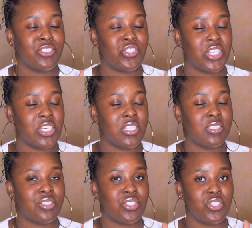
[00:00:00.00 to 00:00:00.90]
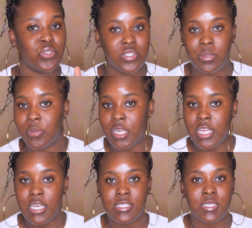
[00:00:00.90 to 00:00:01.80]
Just use your
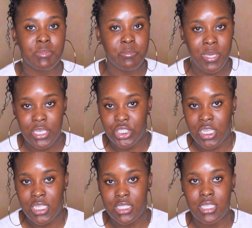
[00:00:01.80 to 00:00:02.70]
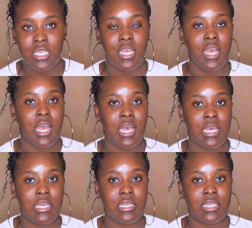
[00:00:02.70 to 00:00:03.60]
products, be patient,
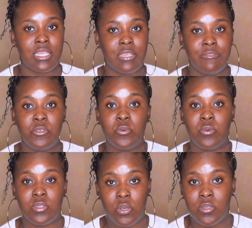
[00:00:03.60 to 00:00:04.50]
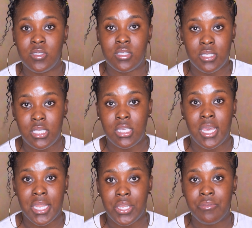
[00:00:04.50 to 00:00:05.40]
and if you don't see
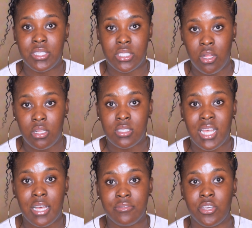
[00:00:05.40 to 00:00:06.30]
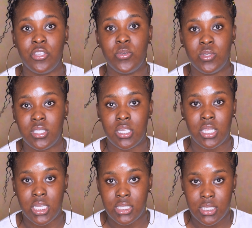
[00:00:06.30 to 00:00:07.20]
any results after using
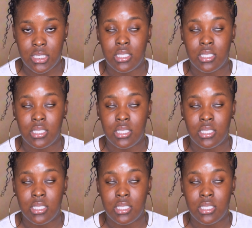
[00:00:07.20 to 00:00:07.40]
it,